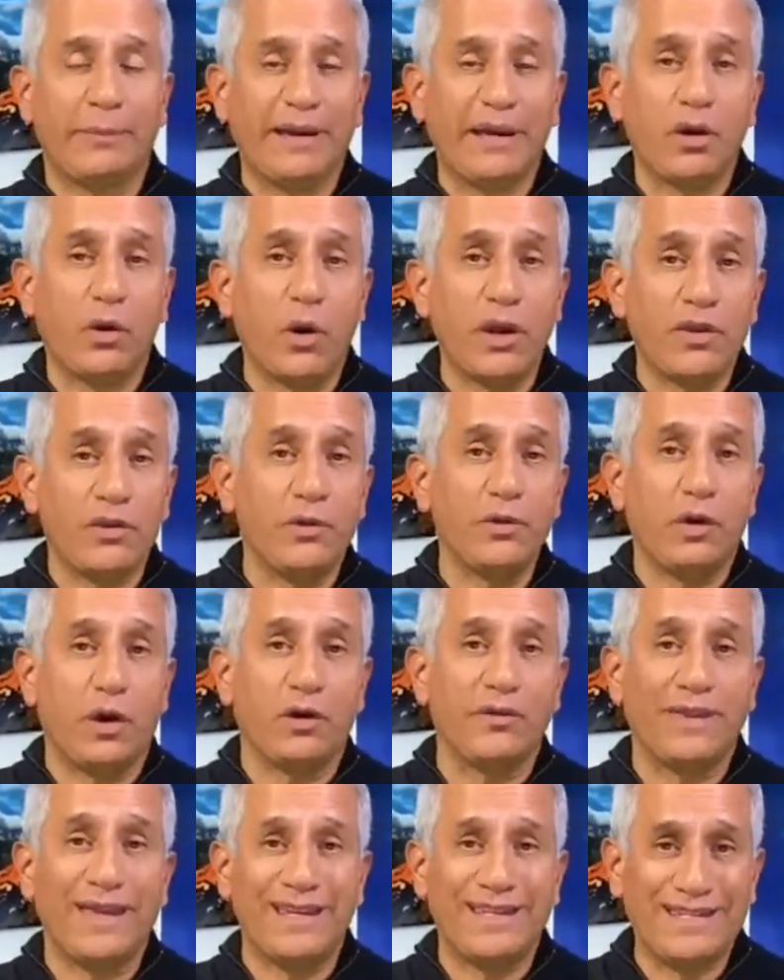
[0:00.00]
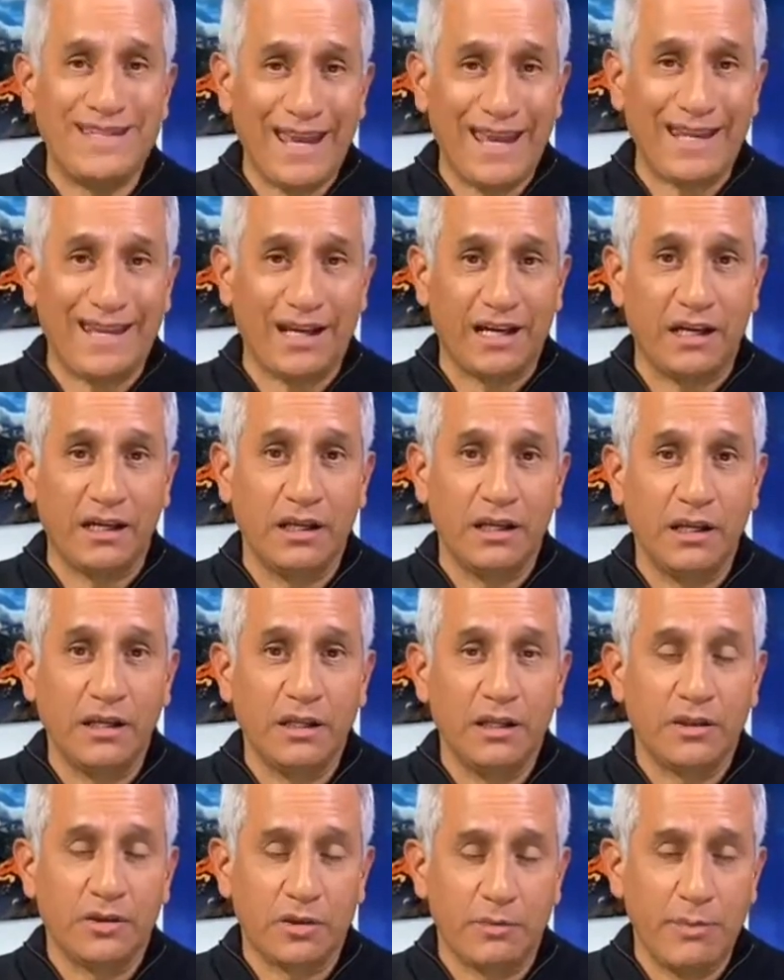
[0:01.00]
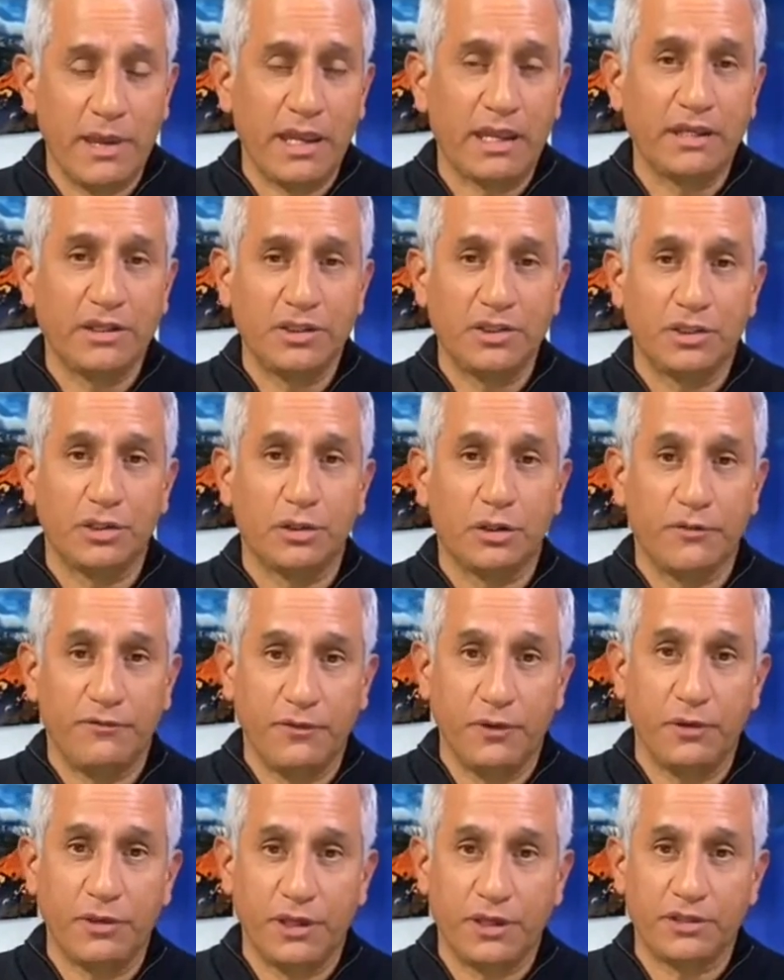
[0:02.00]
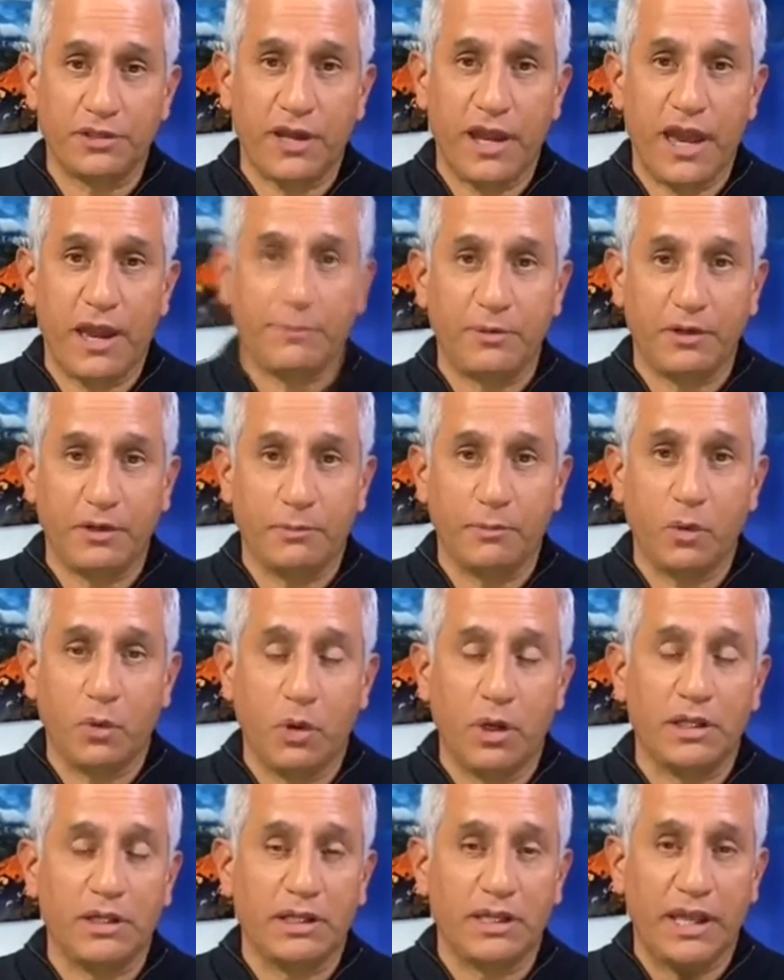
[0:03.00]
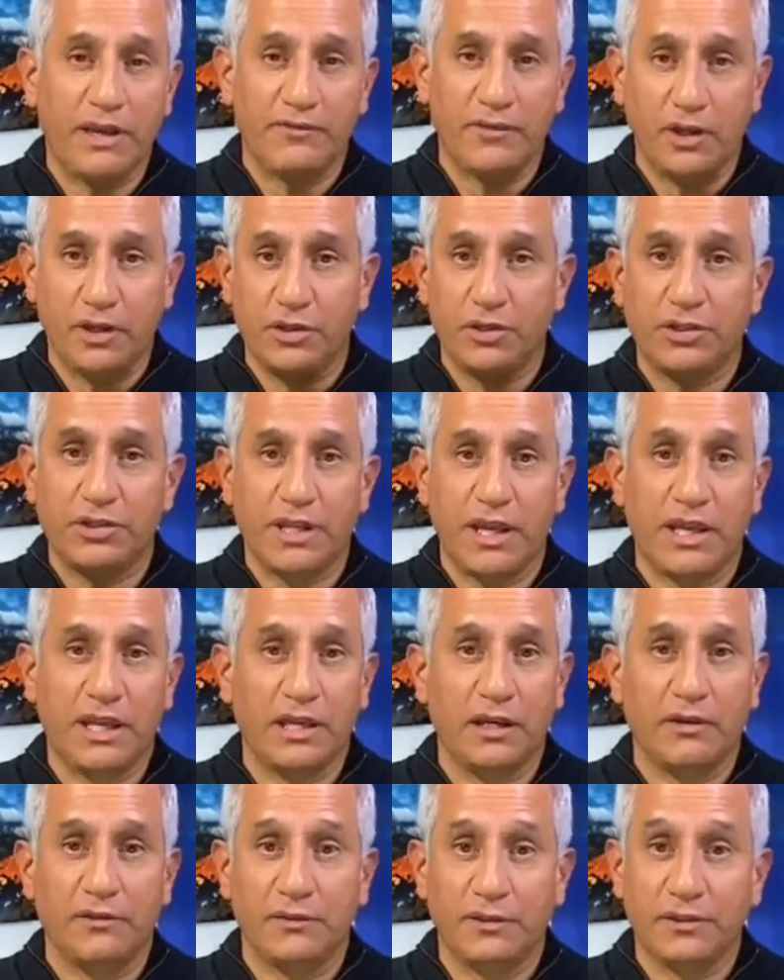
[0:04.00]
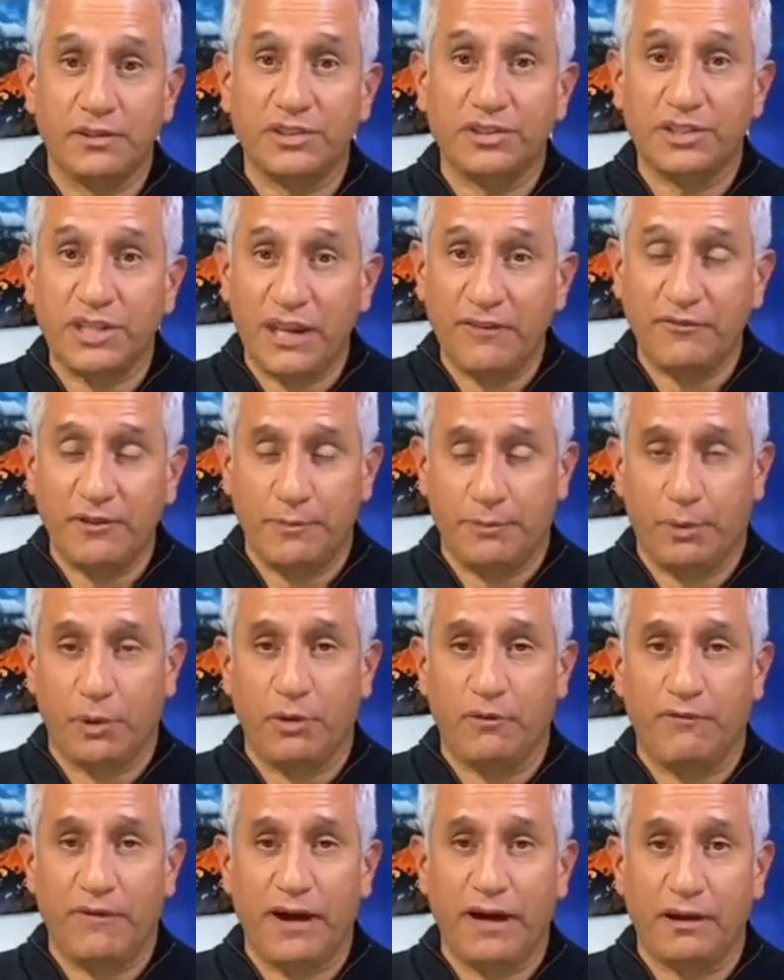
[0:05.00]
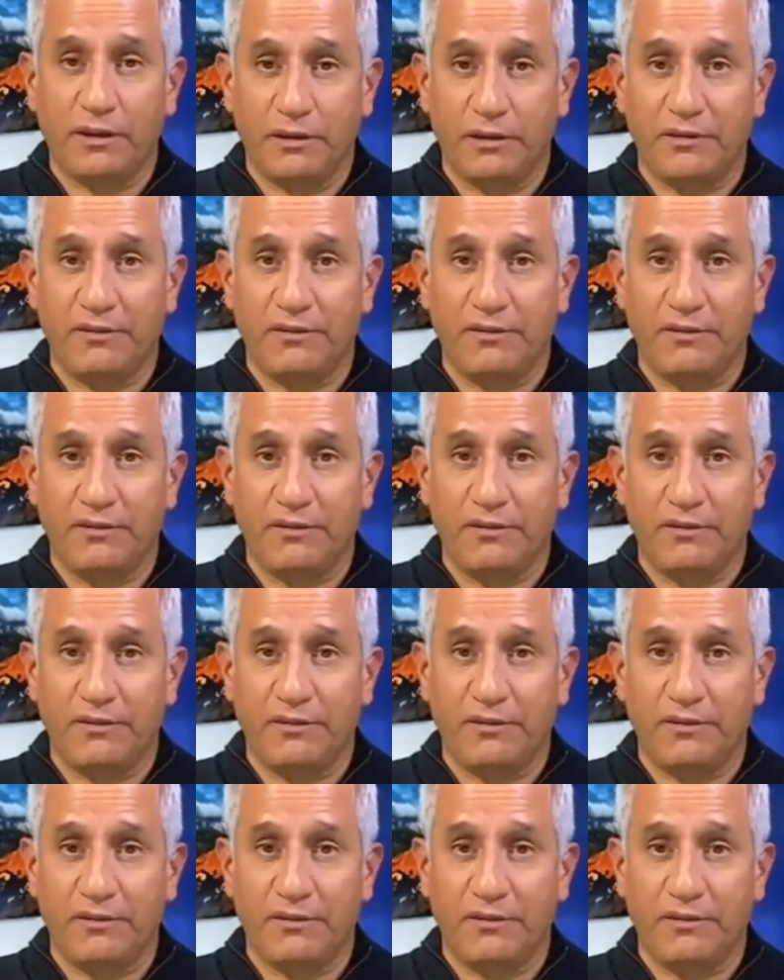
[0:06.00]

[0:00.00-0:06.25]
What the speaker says: going through all that data. They're making sure a few things are happening. Number one, that they have an understanding of the safety profile of the